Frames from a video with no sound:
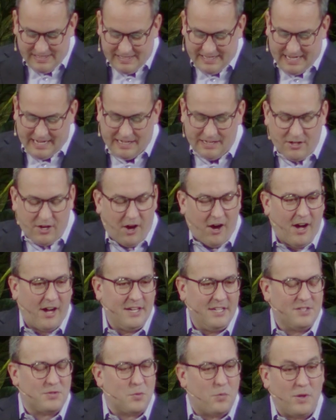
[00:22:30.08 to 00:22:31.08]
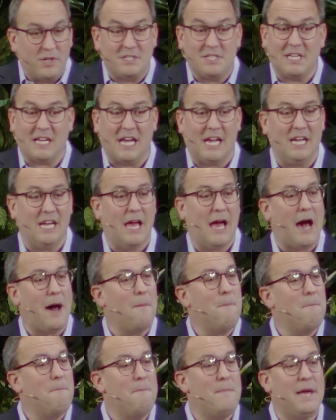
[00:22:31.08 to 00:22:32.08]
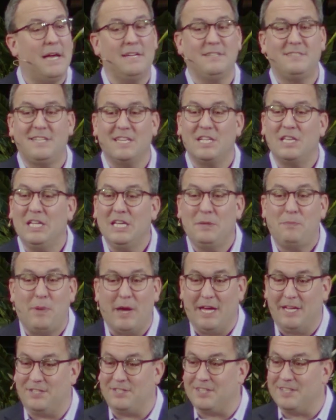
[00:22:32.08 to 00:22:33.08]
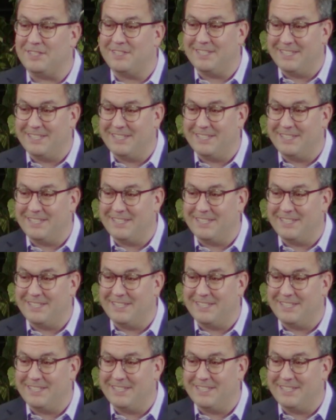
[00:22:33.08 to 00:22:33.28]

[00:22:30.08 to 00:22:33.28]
And God is once again amazingly patient,